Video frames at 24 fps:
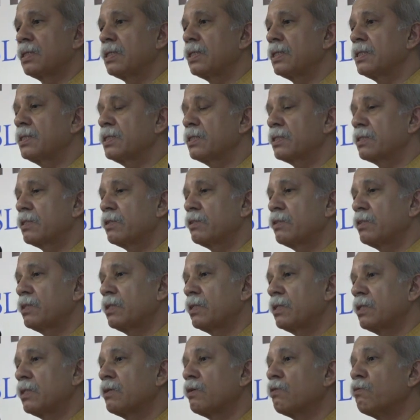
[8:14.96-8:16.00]
is
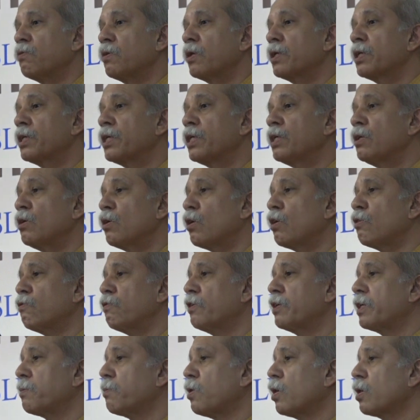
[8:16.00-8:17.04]
Working of
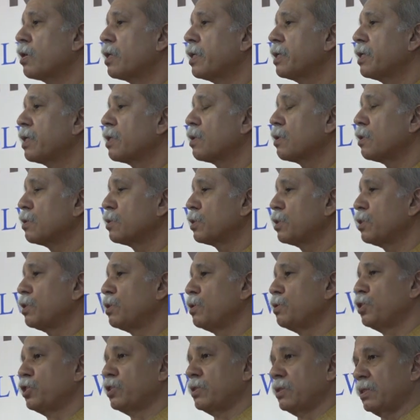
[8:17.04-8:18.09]
a Democratic
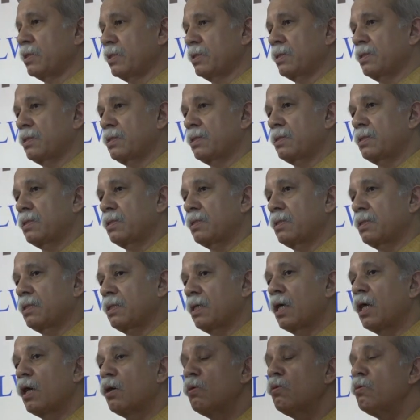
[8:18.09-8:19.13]
Constitution.
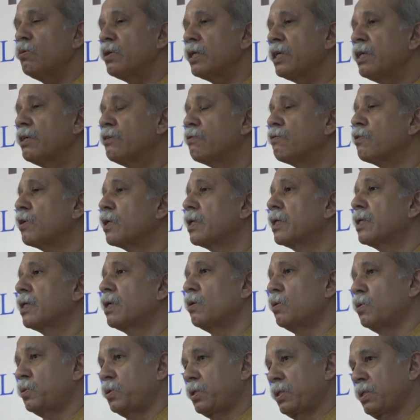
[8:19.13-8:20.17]
How it worked
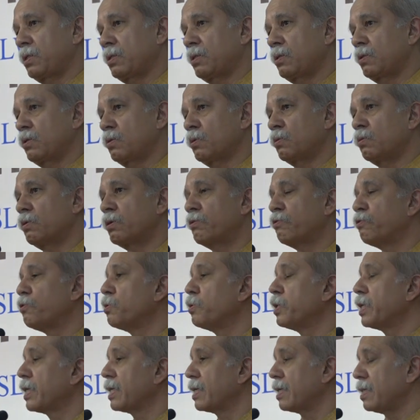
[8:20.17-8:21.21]
out over a
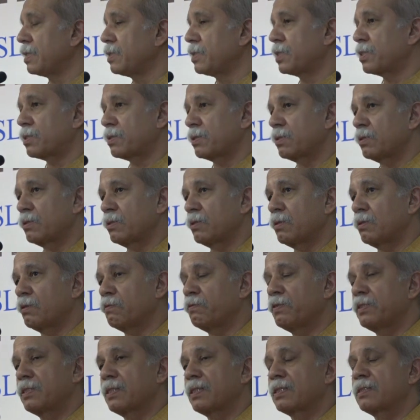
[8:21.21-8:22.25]
few decades
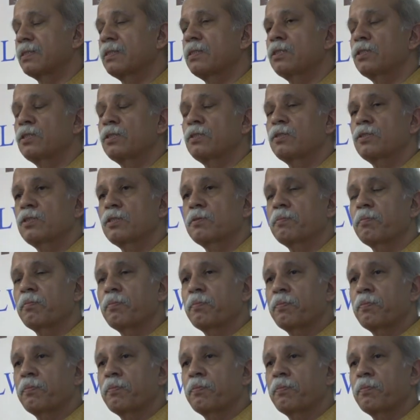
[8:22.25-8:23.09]
of its existence.